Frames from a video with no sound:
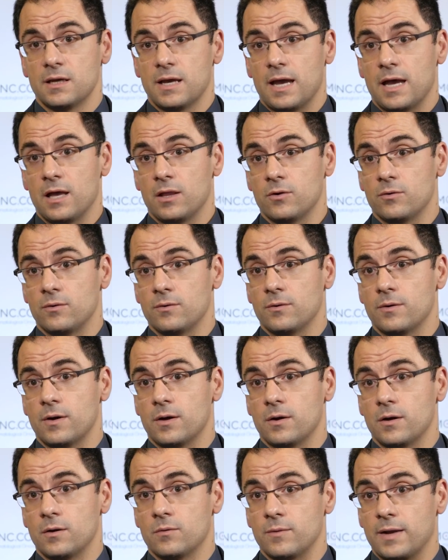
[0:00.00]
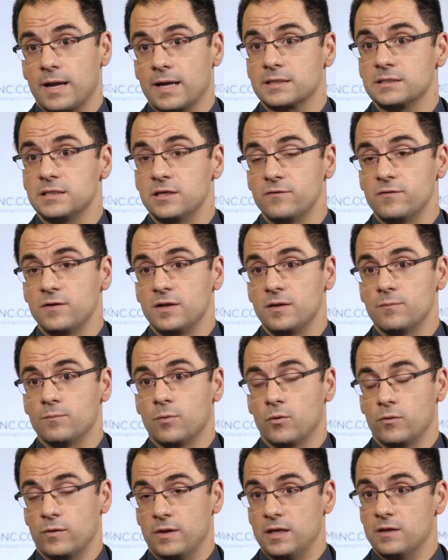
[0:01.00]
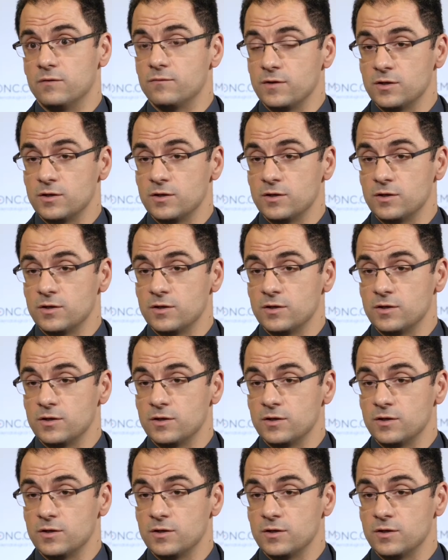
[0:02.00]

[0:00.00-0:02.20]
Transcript: alloreactivity both in